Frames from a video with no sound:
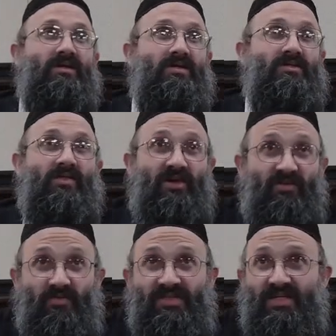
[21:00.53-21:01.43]
So
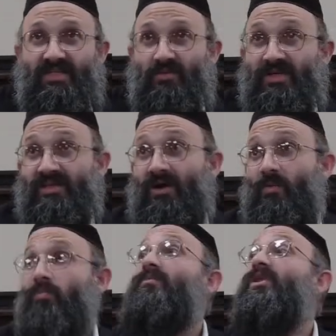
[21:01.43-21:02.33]
therefore, says the
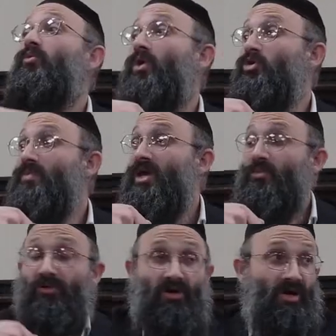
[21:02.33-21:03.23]
Arizal, when you make a
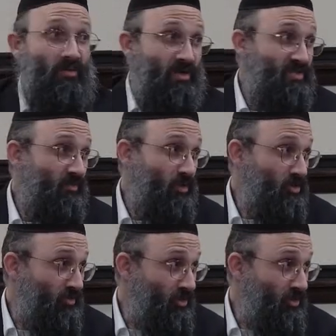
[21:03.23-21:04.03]
bracha on a mitzvah, what you